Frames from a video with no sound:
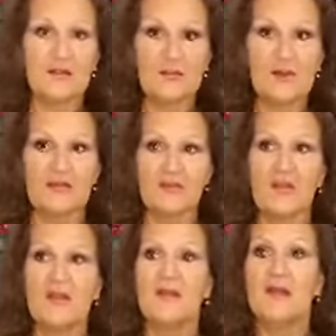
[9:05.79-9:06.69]
a month
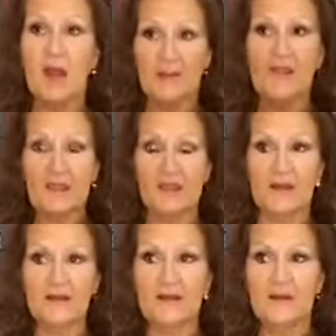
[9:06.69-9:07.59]
coming
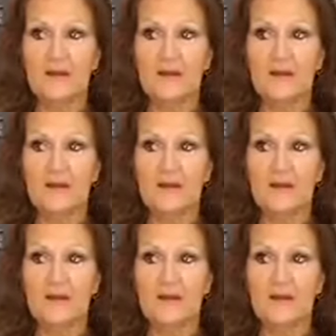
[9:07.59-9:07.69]
in,